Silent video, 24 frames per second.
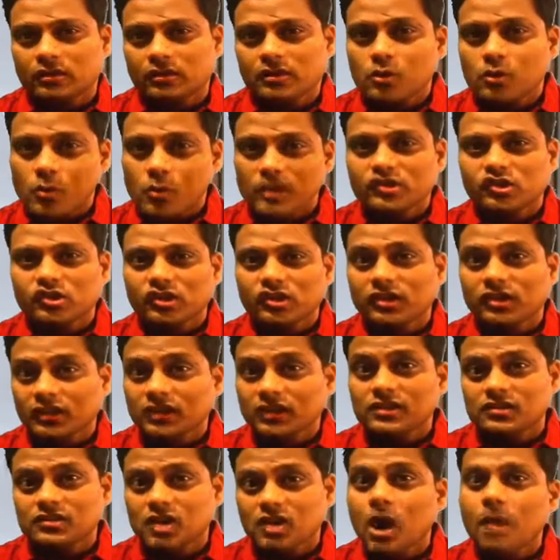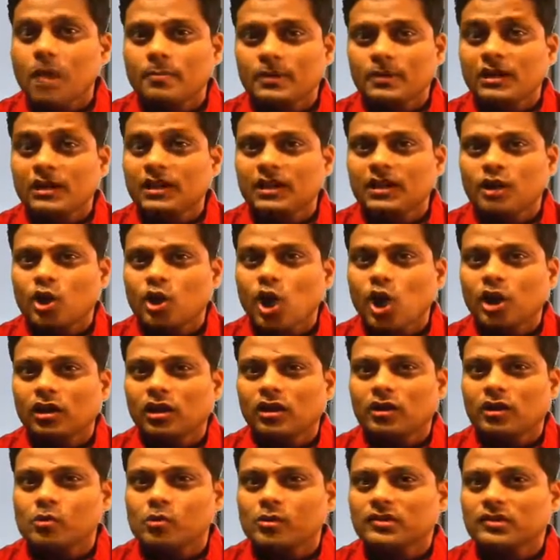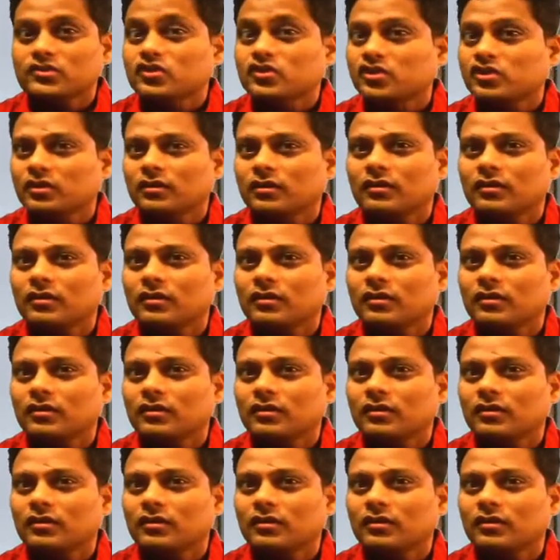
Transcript: The question is $1 million question.